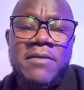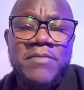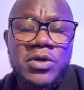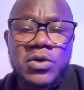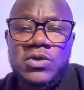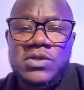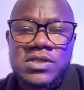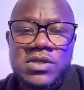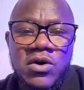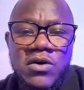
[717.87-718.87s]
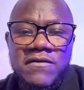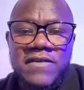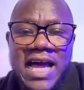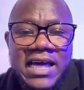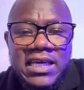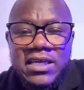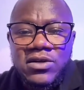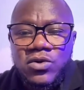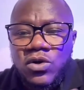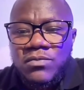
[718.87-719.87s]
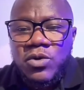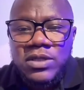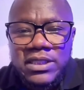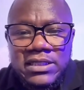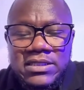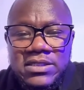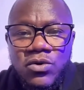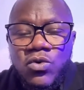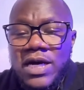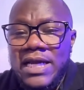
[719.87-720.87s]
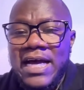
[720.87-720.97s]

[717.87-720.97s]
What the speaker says: because of lacking role models who can